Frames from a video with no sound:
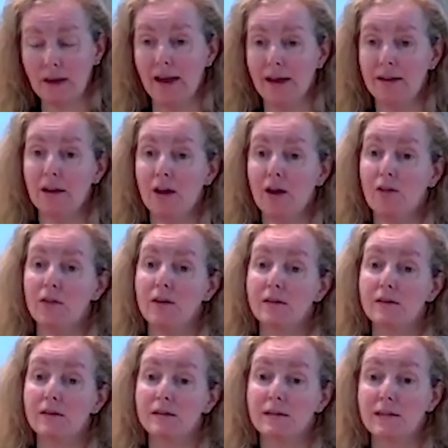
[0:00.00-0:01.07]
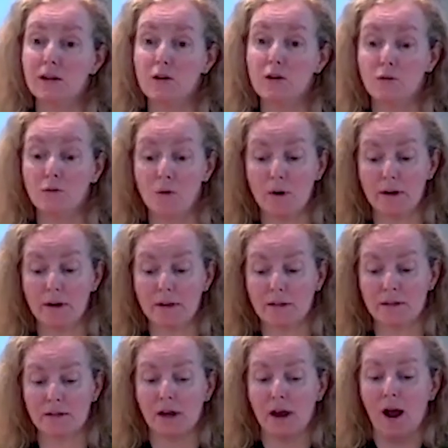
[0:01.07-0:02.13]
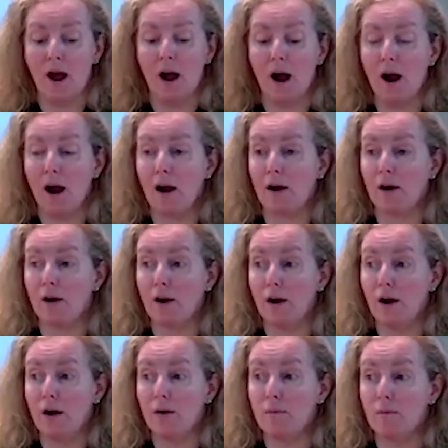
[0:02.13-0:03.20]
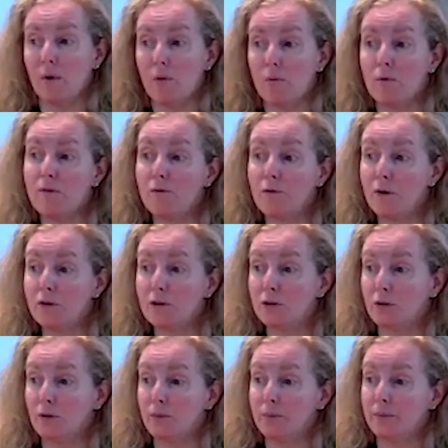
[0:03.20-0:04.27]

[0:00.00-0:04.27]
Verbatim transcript: And the cedar forests are uh, referred to